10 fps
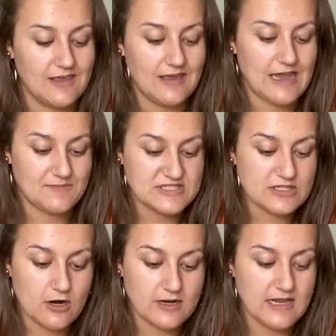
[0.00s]
I'm
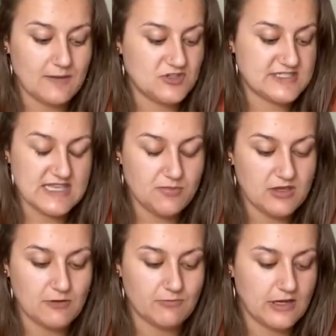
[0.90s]
sorry. I'm just
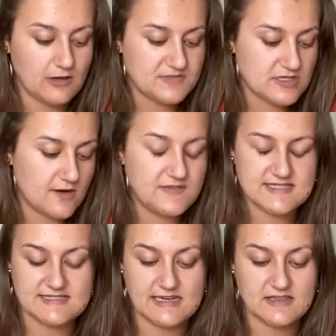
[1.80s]
keeping it real. I'm sorry if
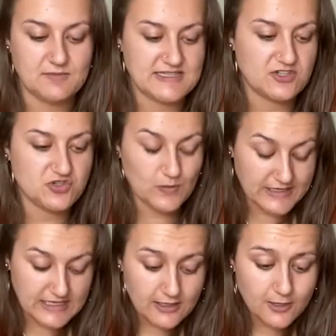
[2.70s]
this is not the message you want
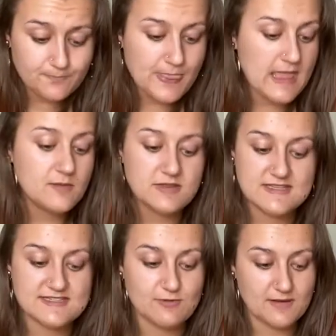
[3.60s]
to hear. But this
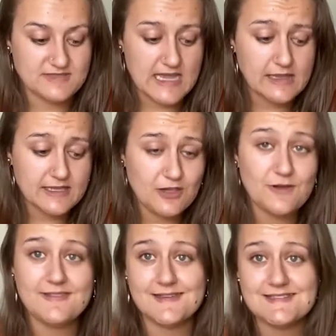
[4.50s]
is what I'm telling you.
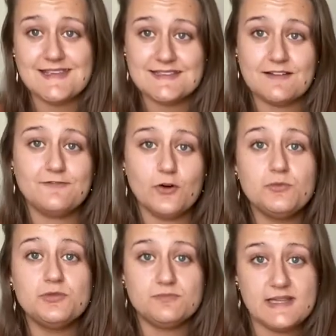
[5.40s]
And this is a full
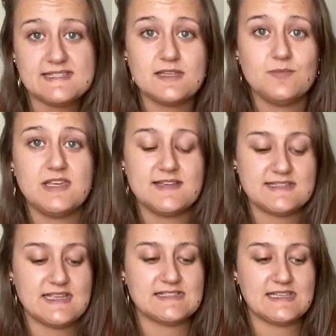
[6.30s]
moon blessing because
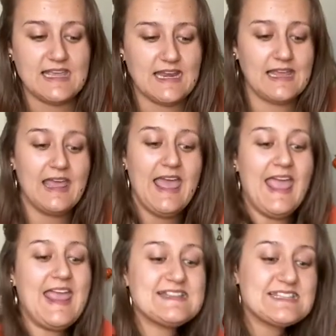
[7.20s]
it's
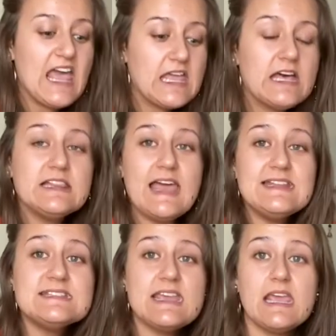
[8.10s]

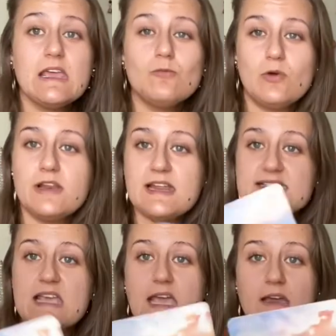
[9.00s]
cleansing. What did I
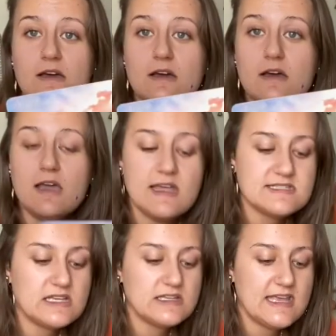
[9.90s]
say? It's
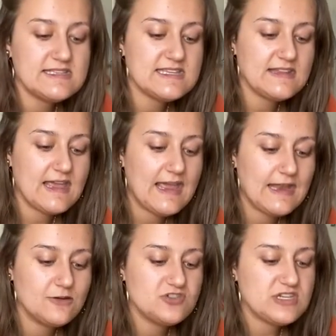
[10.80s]
cleansing that
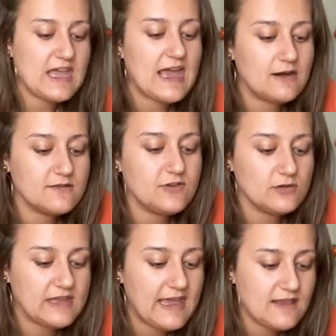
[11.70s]
energy out of your
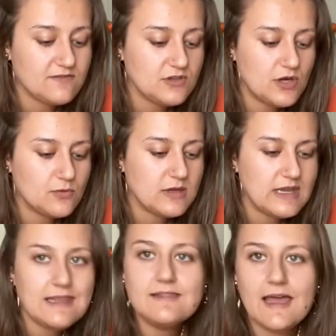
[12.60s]
life. You don't
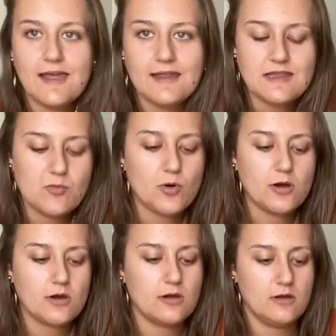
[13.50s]
need that anymore.